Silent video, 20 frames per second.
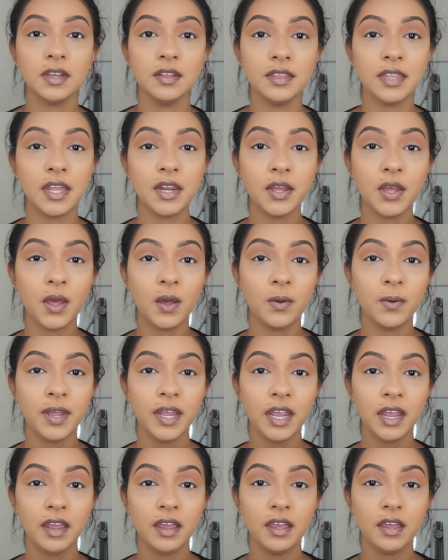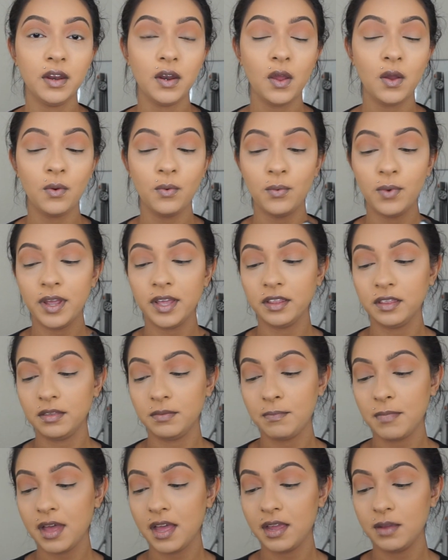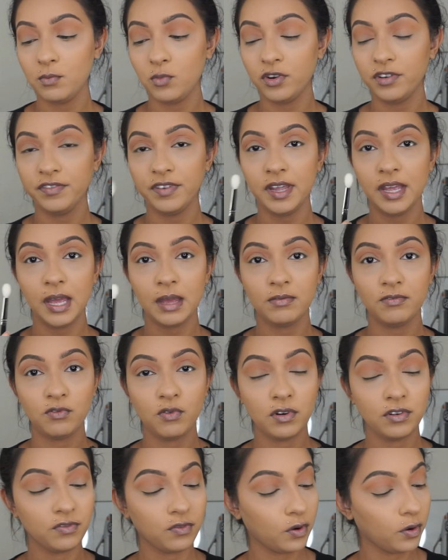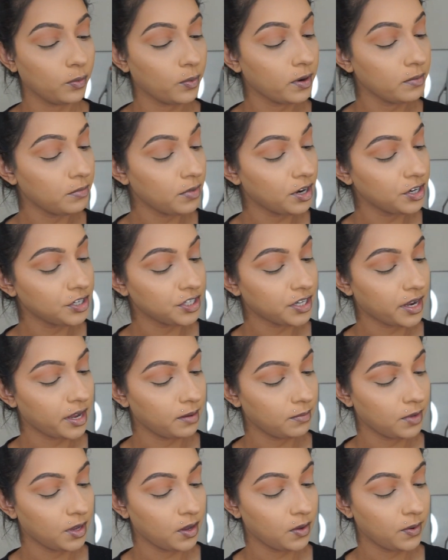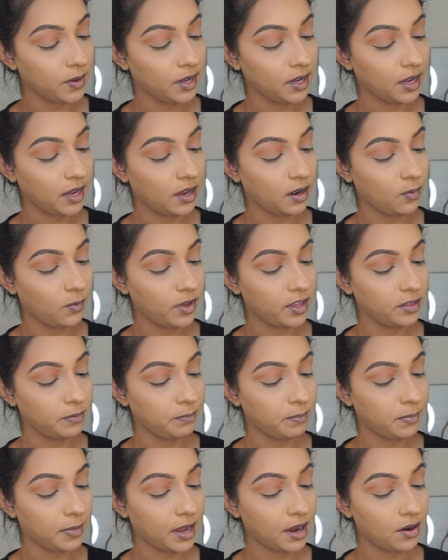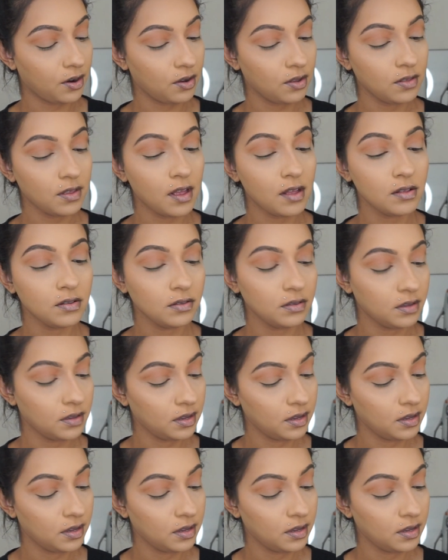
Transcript: Then going in with my Morphe M441 brush, I'm going in with Parallel.